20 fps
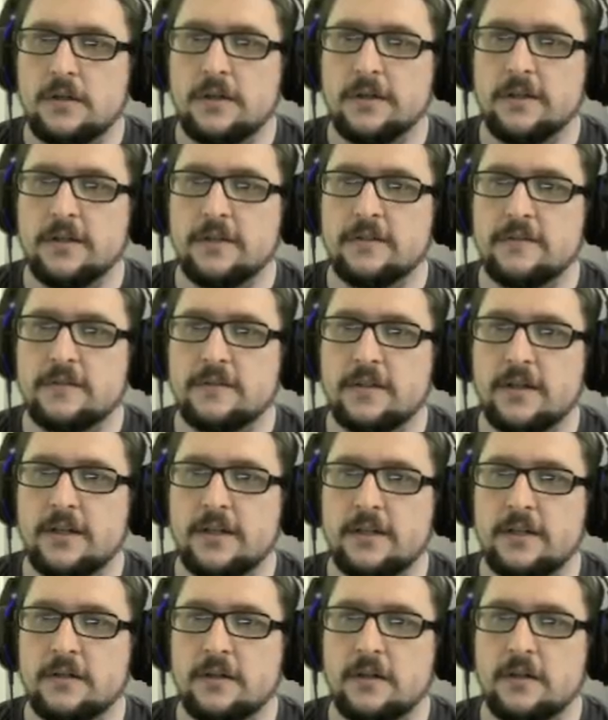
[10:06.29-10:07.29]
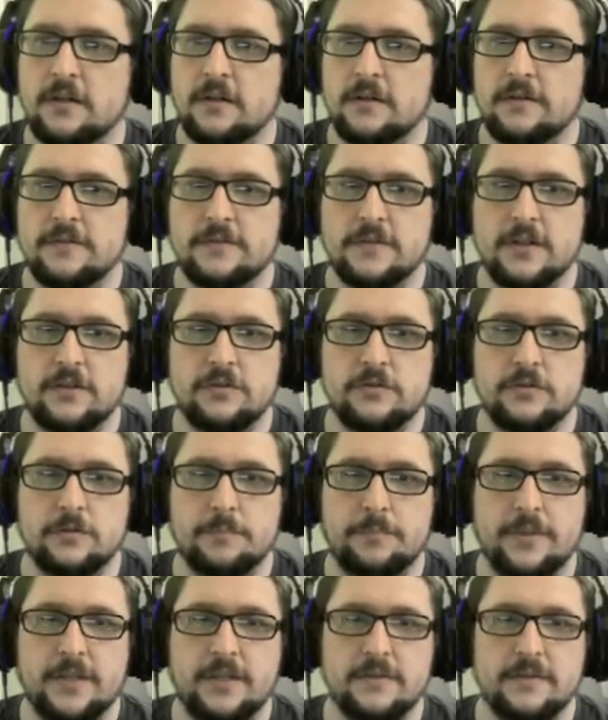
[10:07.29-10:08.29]
on this side of Sancho
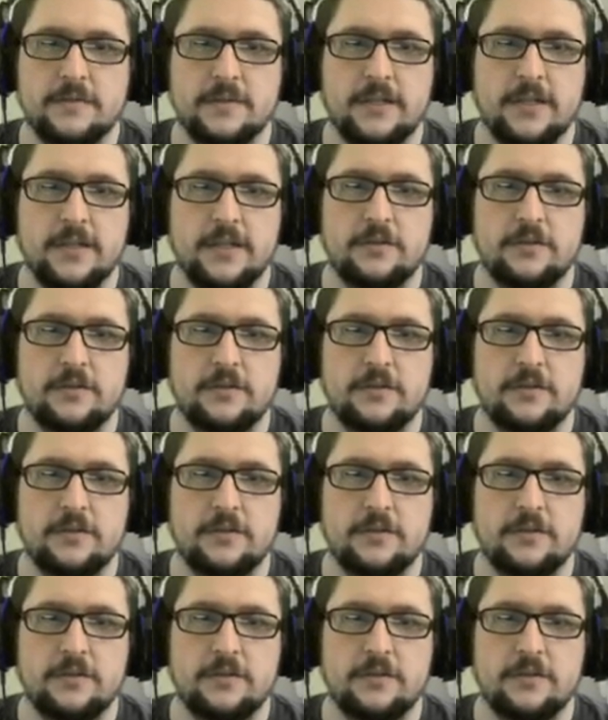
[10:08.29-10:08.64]
Panza